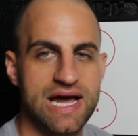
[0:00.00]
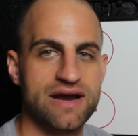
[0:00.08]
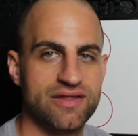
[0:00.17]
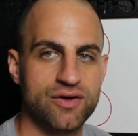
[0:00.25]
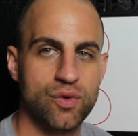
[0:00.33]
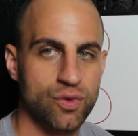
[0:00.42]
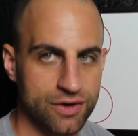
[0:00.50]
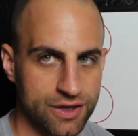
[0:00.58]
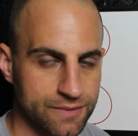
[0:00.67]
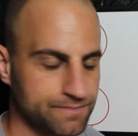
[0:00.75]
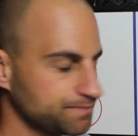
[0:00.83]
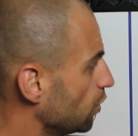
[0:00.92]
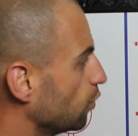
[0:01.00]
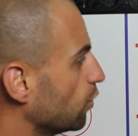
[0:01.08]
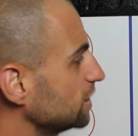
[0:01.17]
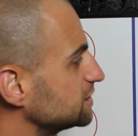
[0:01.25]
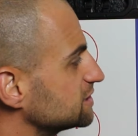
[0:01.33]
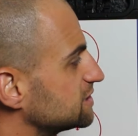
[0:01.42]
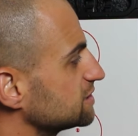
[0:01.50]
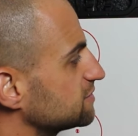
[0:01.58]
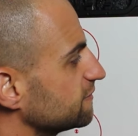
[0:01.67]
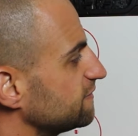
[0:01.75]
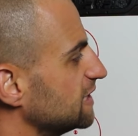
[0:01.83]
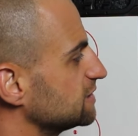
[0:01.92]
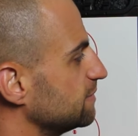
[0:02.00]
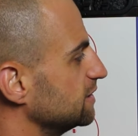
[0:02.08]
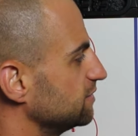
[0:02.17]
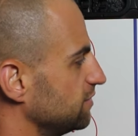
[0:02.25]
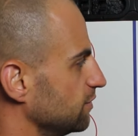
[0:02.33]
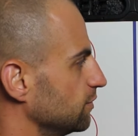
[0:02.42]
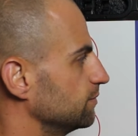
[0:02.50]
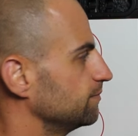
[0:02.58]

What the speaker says: out of the corner. What does this defenseman do?